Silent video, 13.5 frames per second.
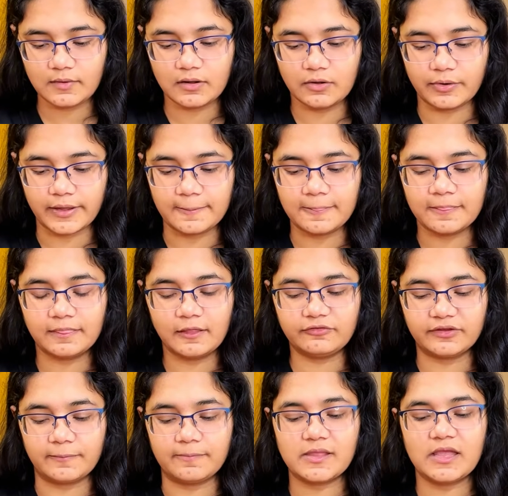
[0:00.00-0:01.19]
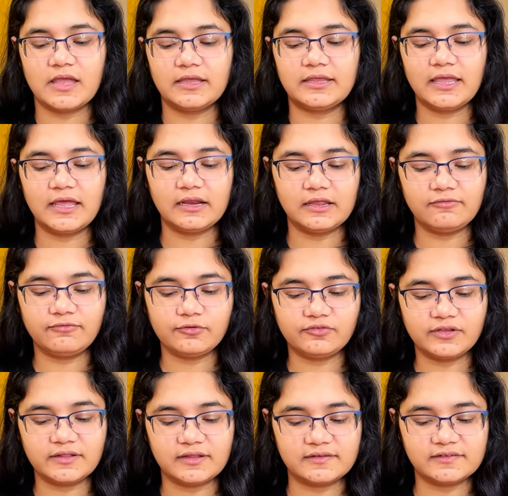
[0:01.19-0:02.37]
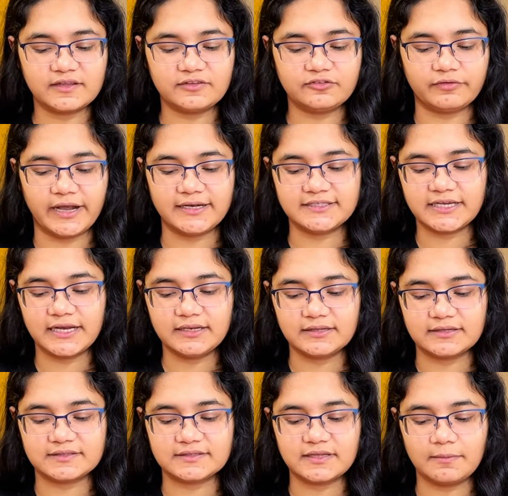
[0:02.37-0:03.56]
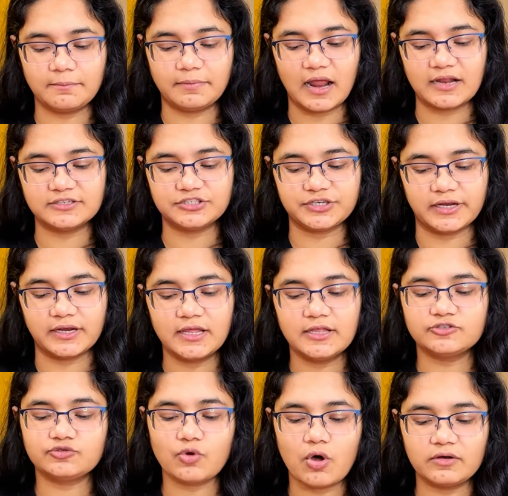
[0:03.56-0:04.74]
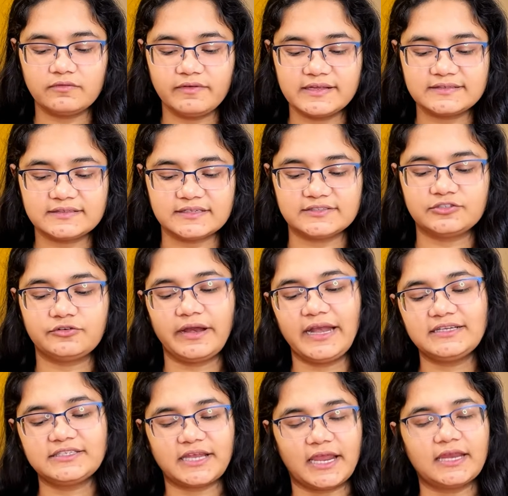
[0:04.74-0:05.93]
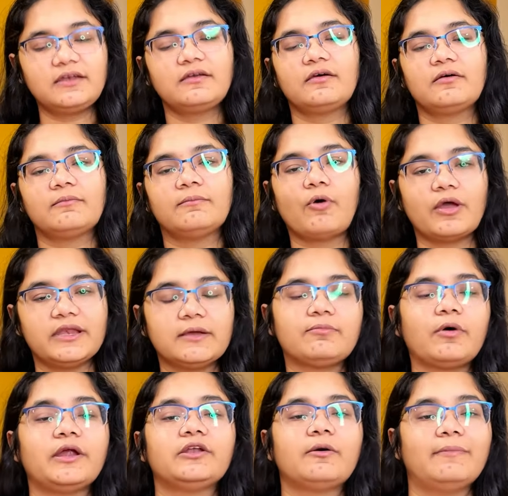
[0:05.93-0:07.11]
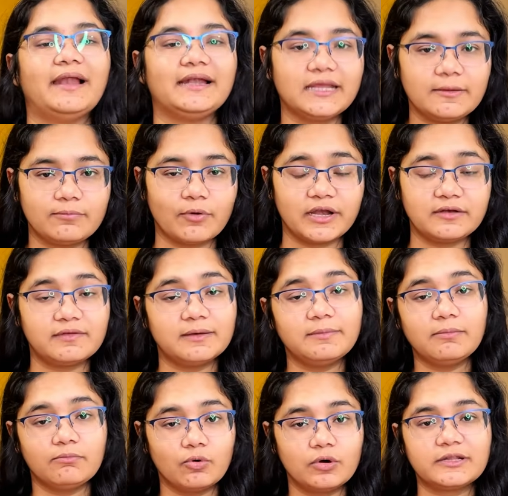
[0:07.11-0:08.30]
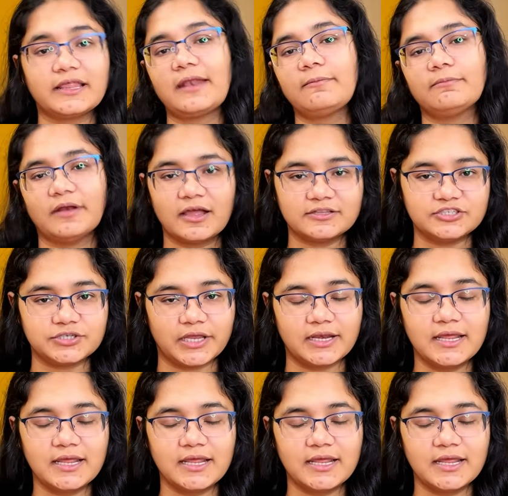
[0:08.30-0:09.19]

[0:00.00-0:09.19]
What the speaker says: Okay, now see, here if you see, this is a straight chain, this is a branch chain. So always the straight chain boiling point or melting point will be more than branch chain.